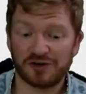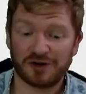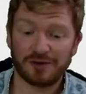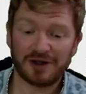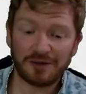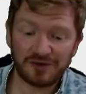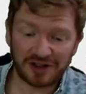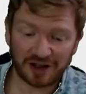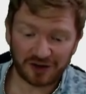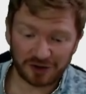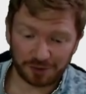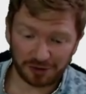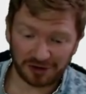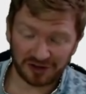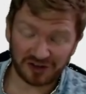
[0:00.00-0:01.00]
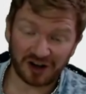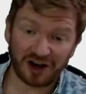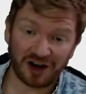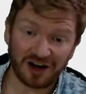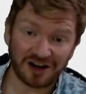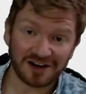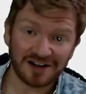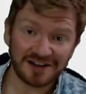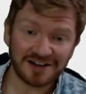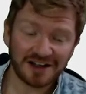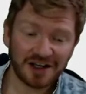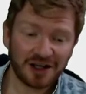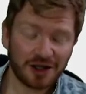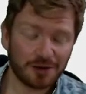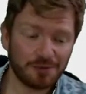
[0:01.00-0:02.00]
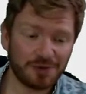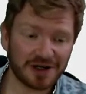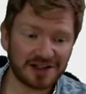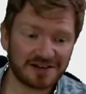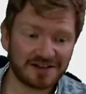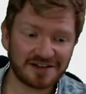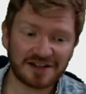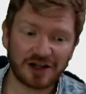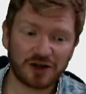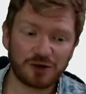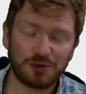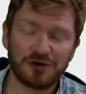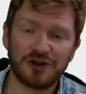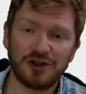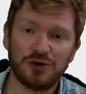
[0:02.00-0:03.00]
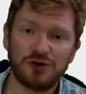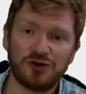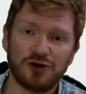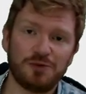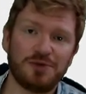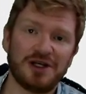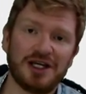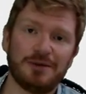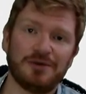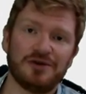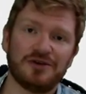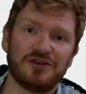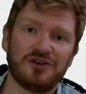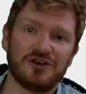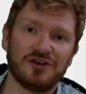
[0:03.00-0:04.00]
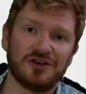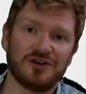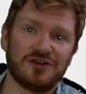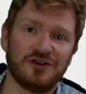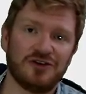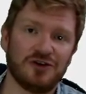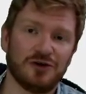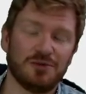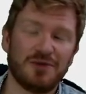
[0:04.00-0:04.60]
Sometimes the algebra is hard, but it's just algebra that you should be able to do.